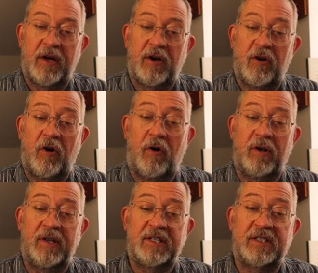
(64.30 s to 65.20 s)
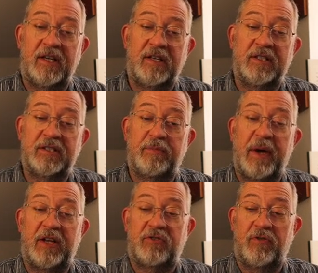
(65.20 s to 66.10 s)
call this
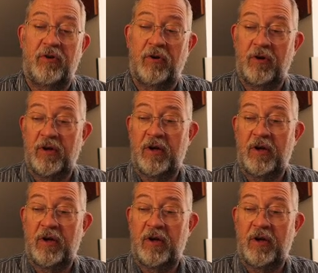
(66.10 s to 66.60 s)
spectral